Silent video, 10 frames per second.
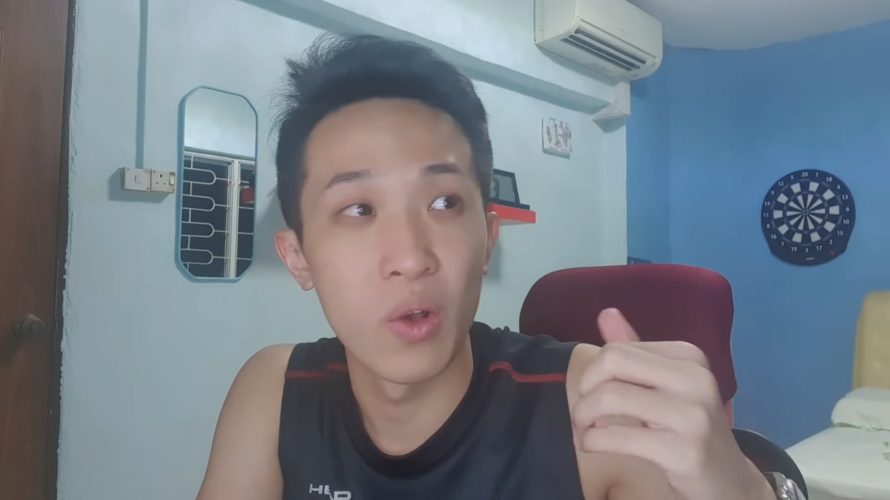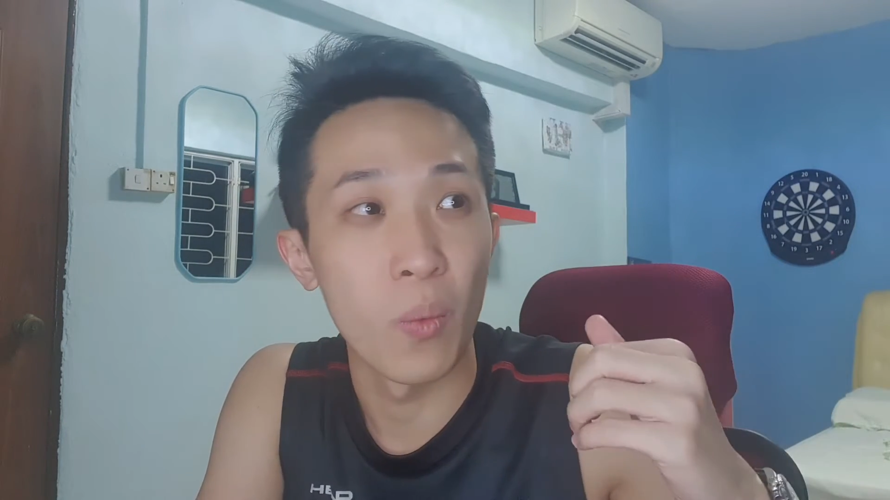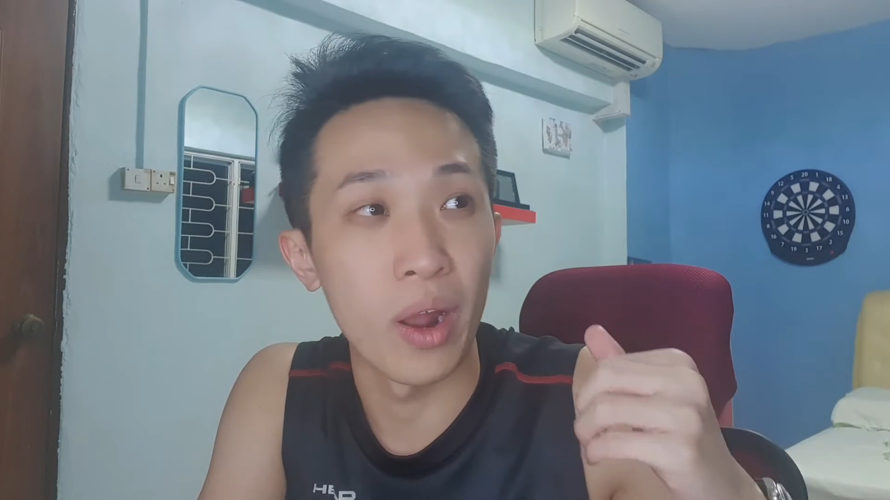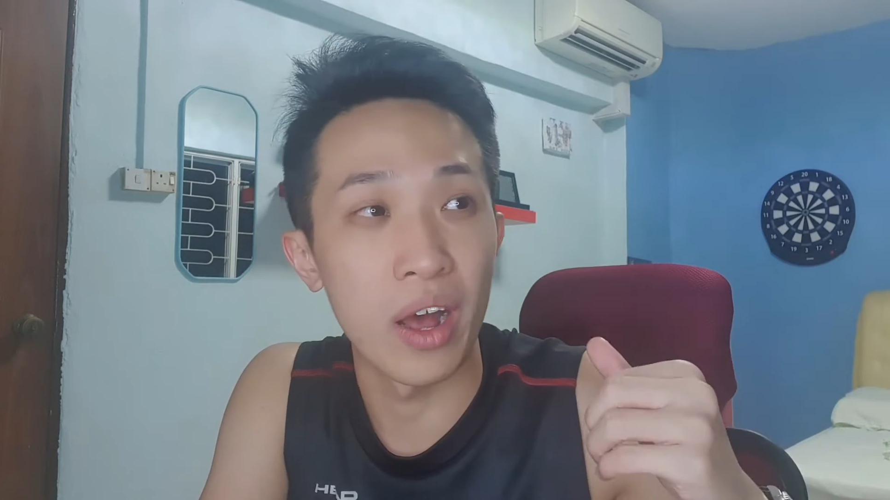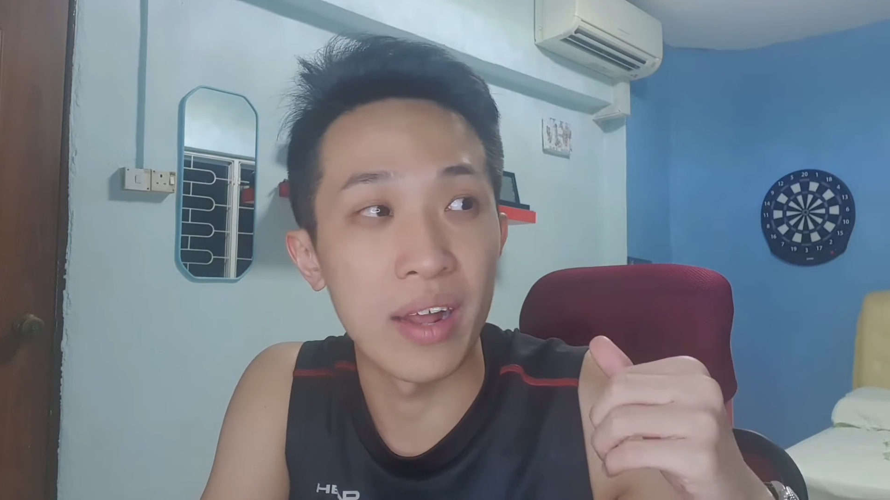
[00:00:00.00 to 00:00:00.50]

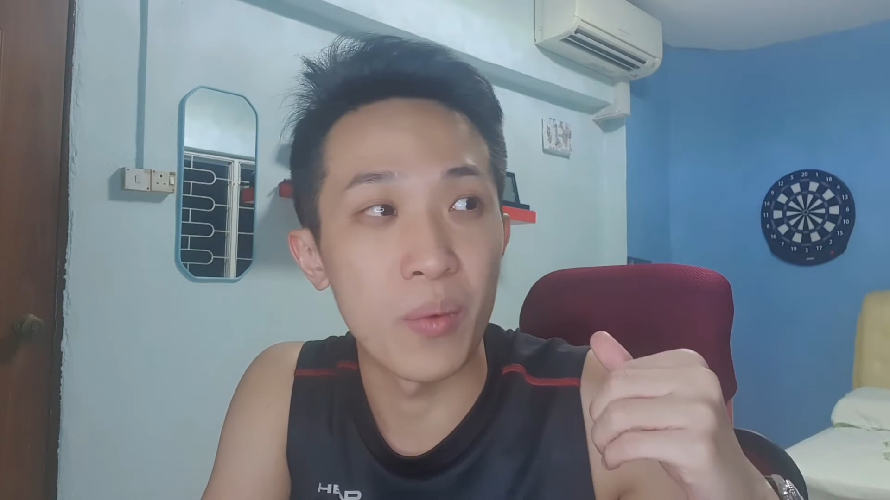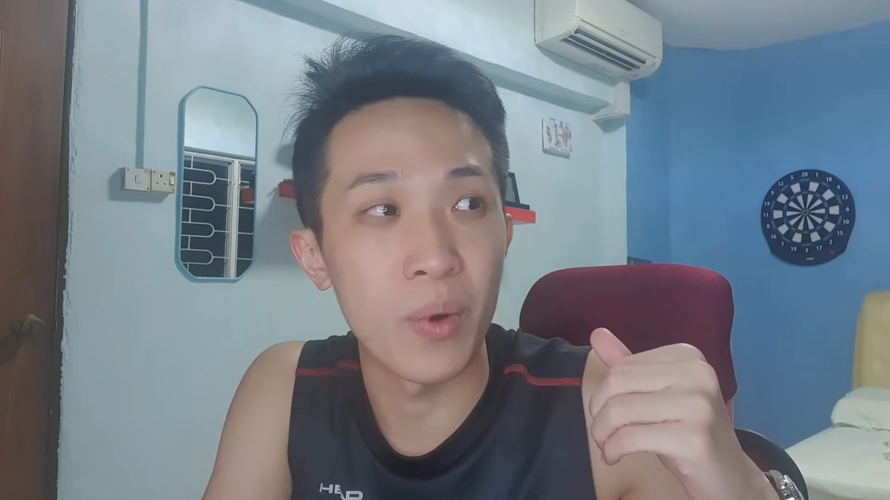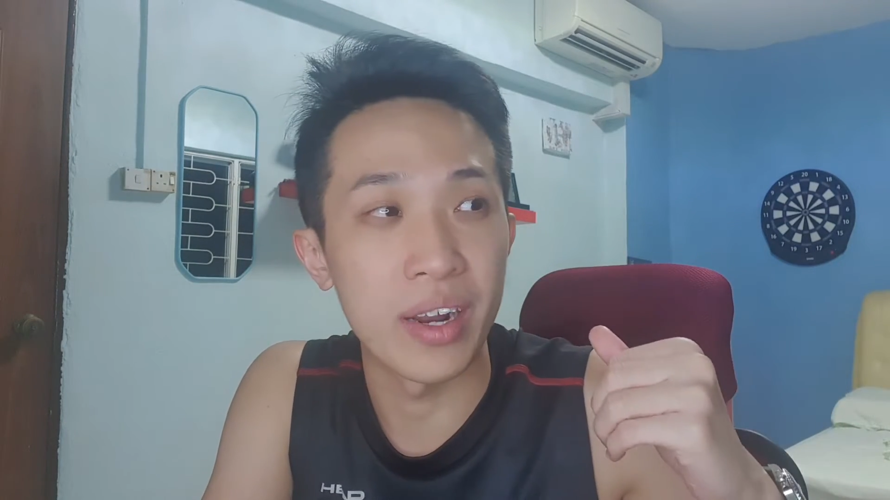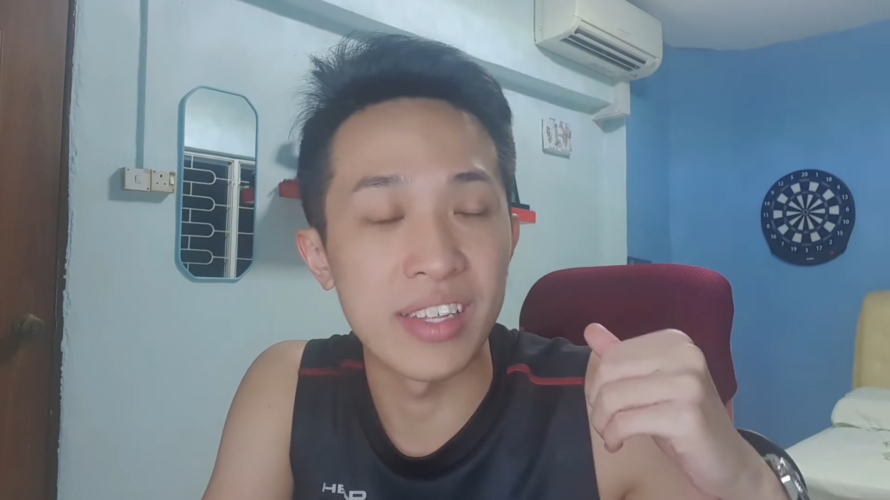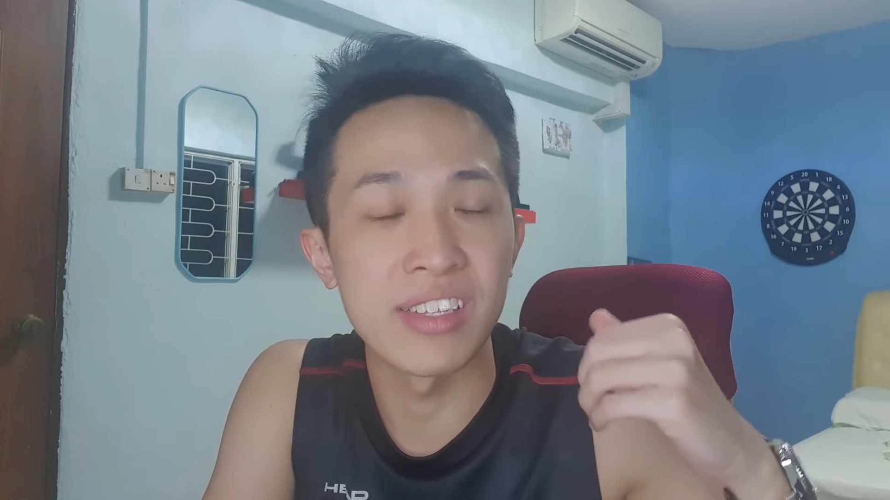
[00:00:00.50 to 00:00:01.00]
what are,
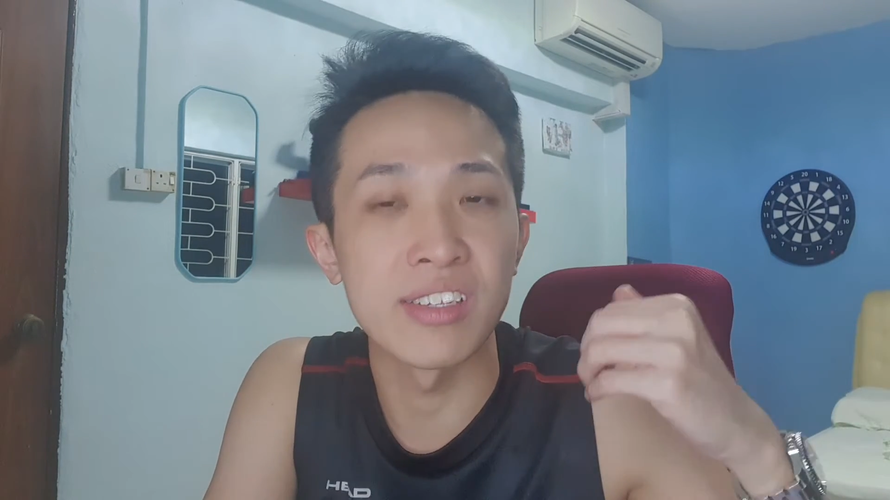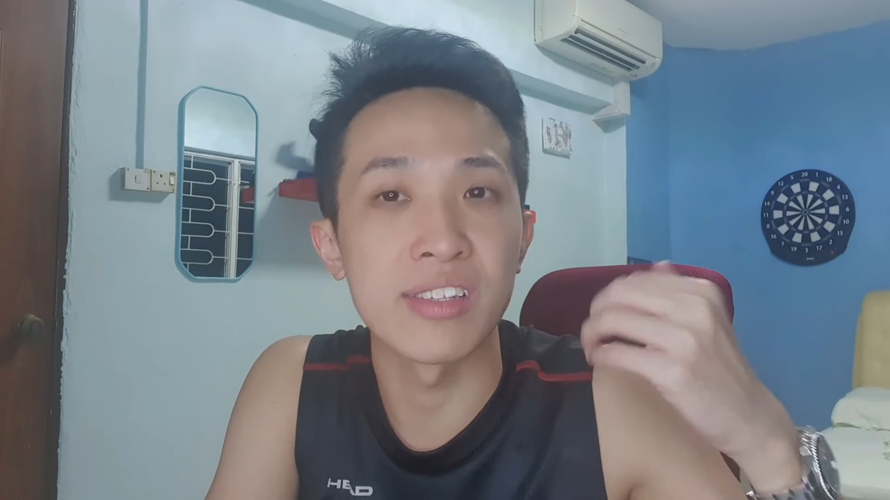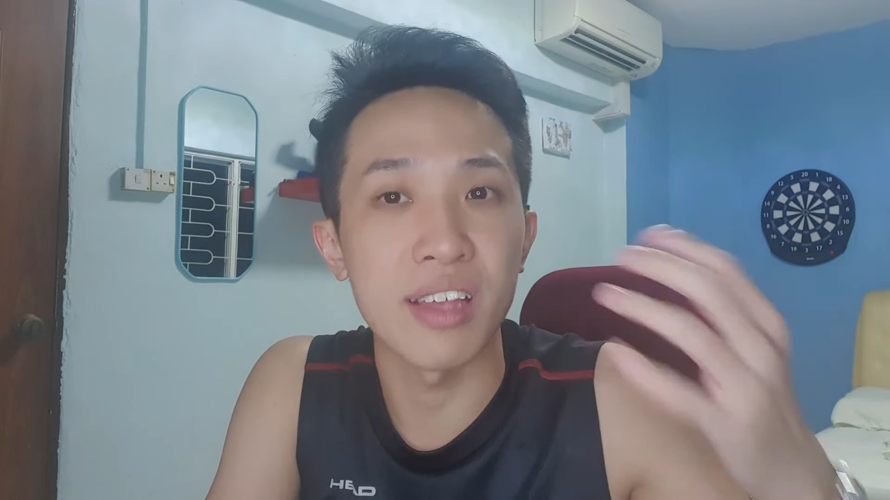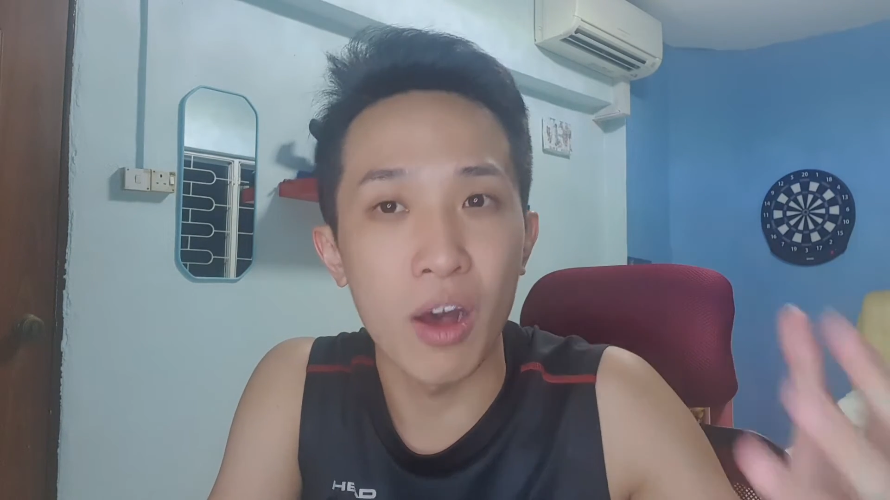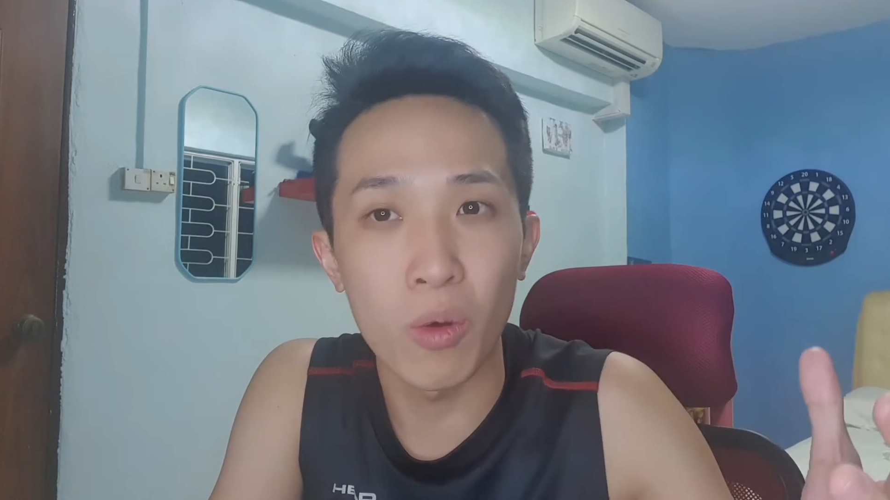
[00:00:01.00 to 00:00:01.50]
what the
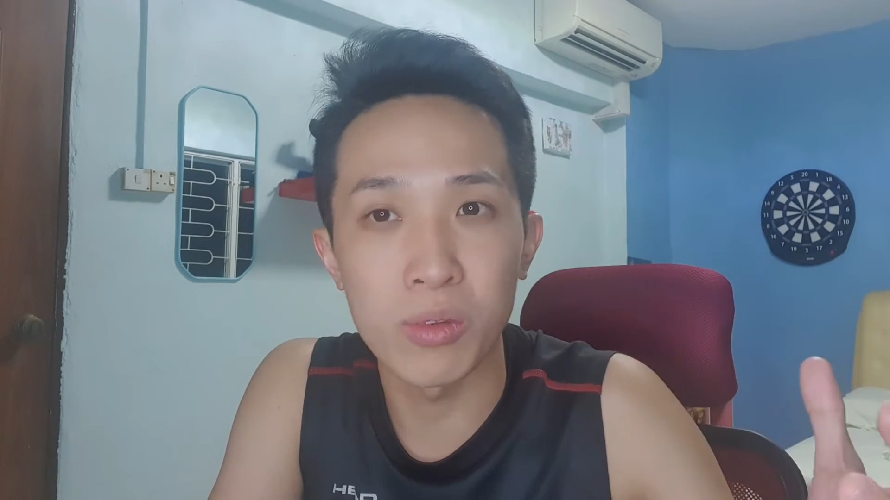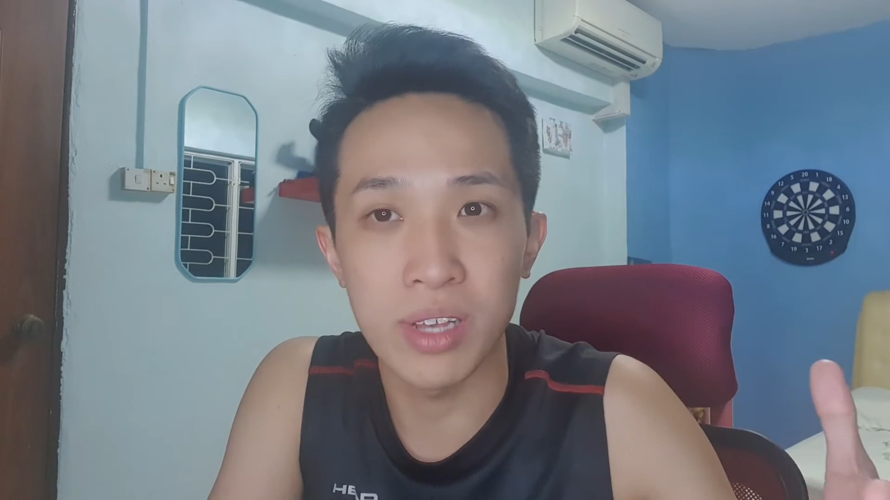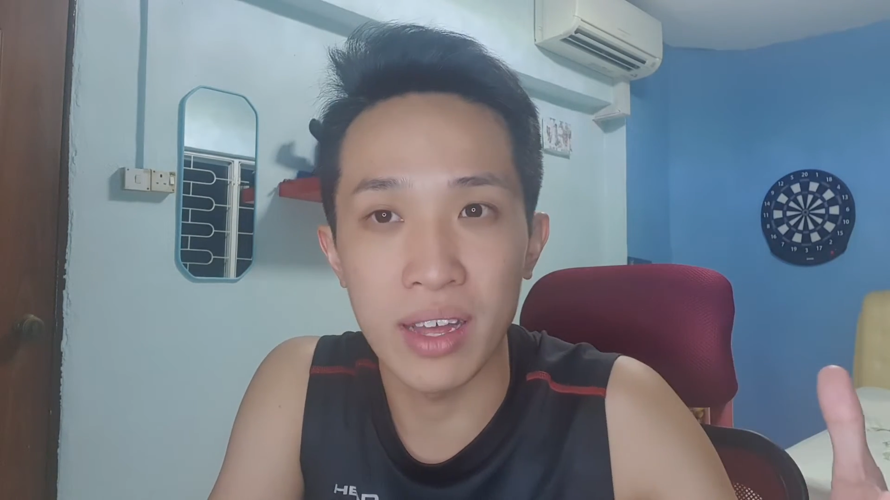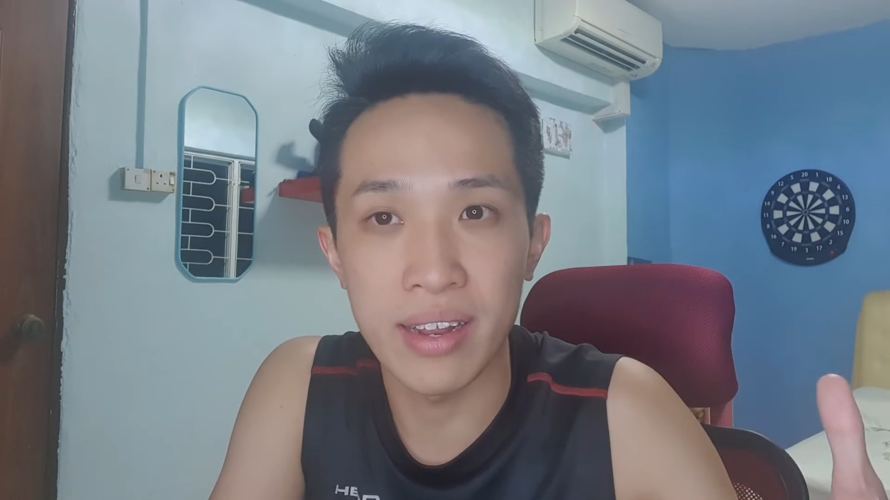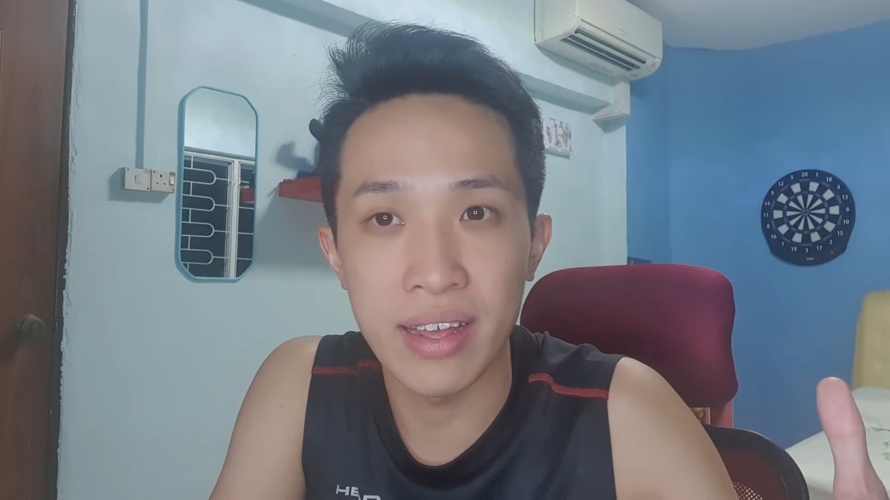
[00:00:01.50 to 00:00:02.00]
styles
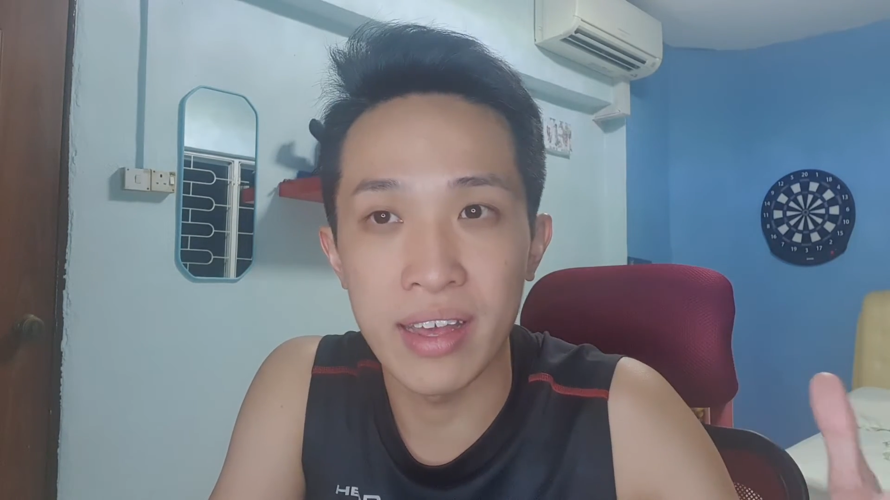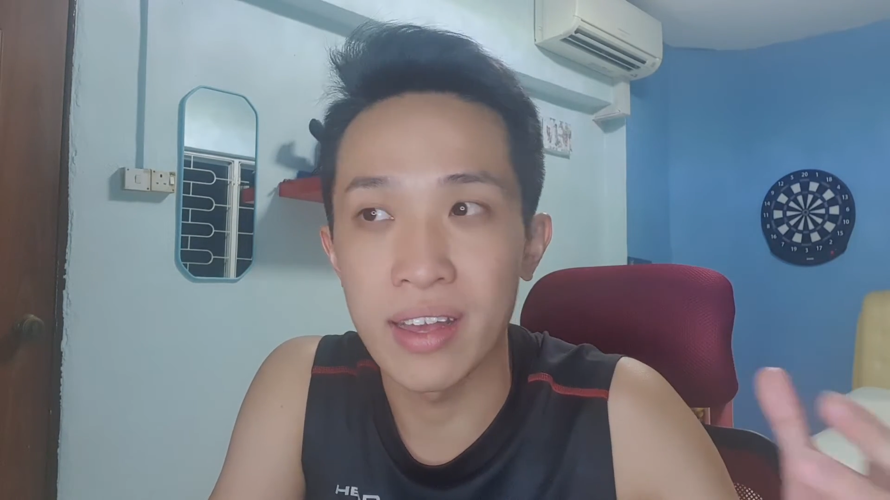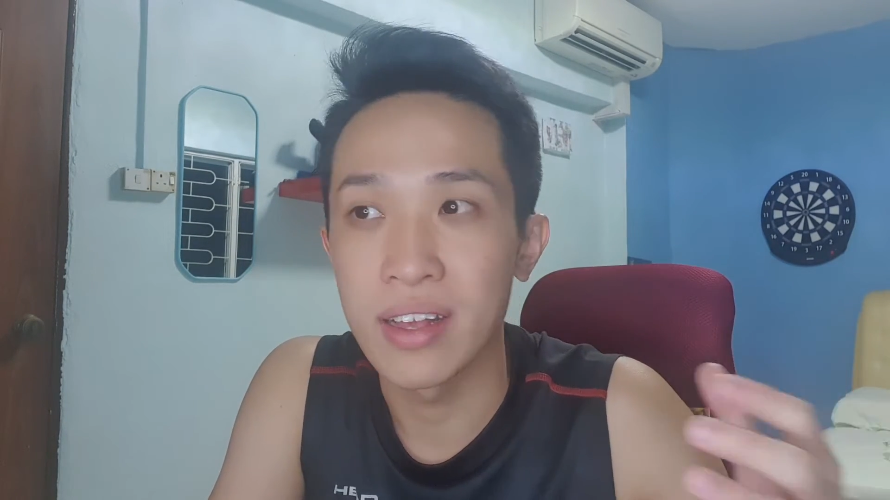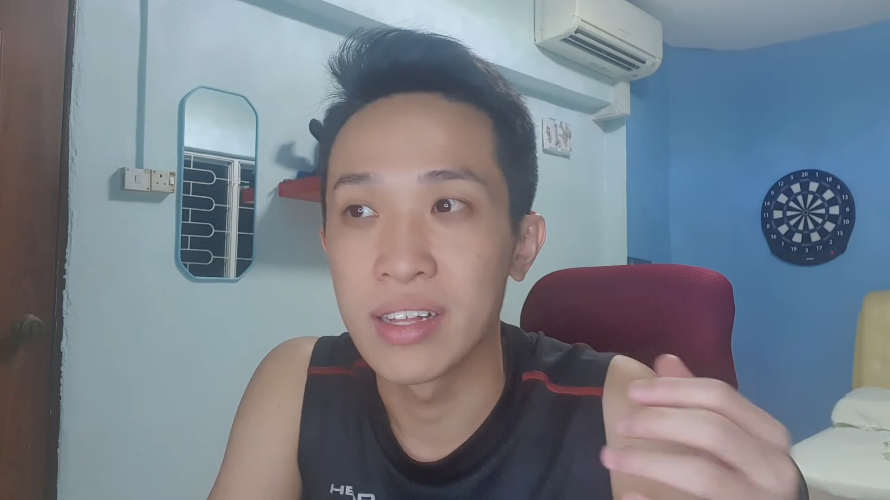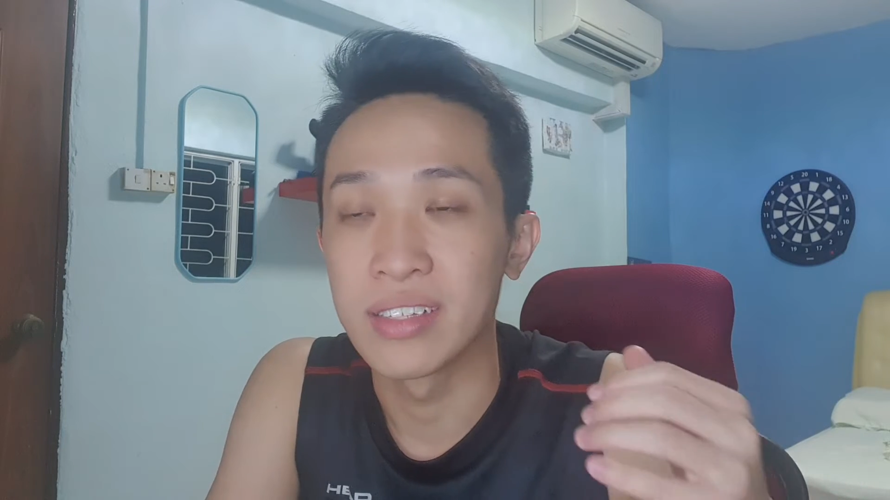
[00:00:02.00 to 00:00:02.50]
are there